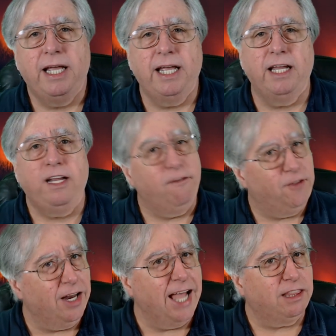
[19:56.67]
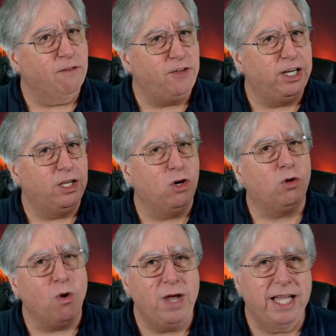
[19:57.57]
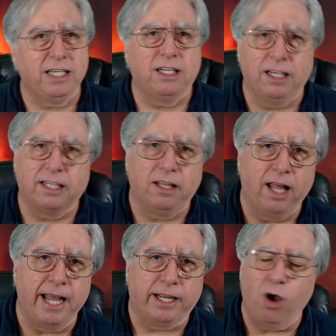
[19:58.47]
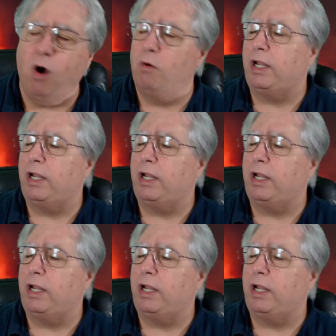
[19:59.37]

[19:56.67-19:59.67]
And if you like the video, go ahead and click like. Oh,